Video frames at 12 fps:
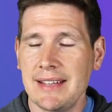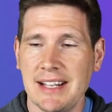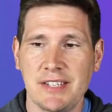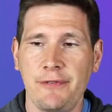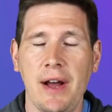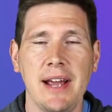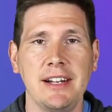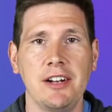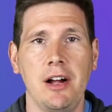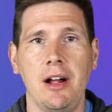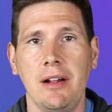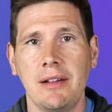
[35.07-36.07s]
That's fine
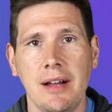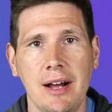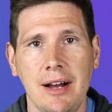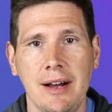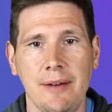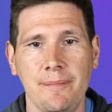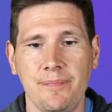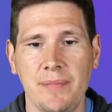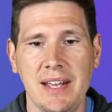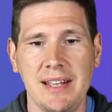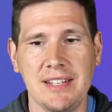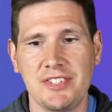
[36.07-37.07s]
and all. Um,
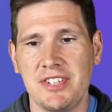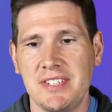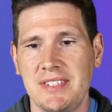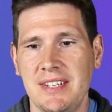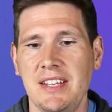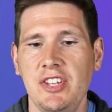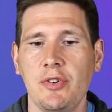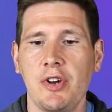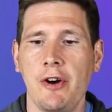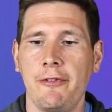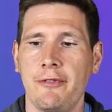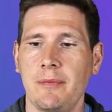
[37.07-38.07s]
it, it's just, you
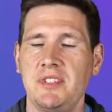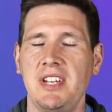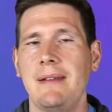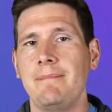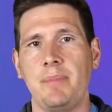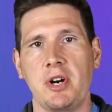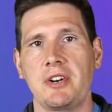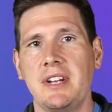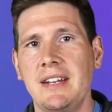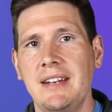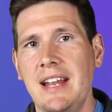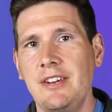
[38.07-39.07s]
go from Tim
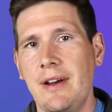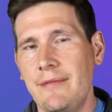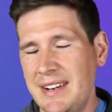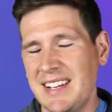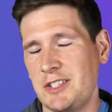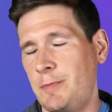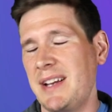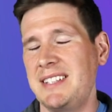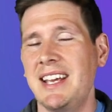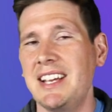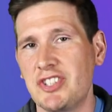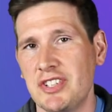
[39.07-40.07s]
Burton and you have an
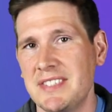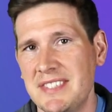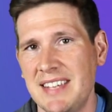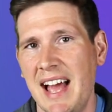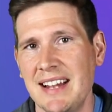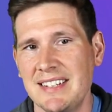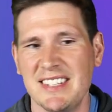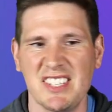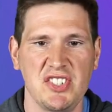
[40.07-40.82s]
expectation set.